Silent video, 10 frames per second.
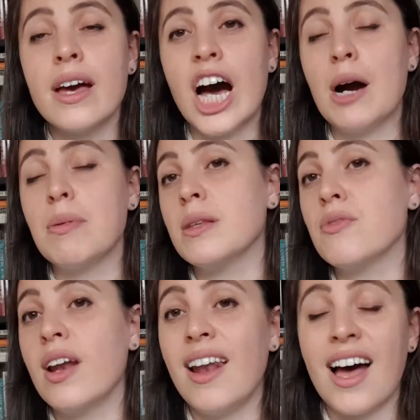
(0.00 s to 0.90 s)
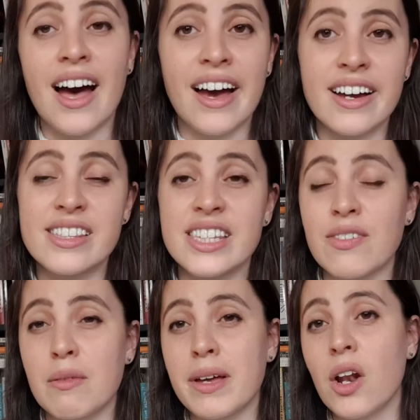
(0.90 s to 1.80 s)
helping them relax,
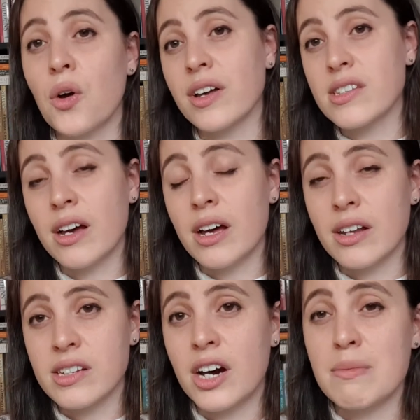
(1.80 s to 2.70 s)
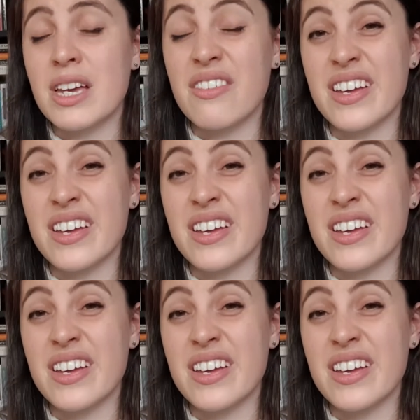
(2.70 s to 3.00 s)
giving them a bit longer time,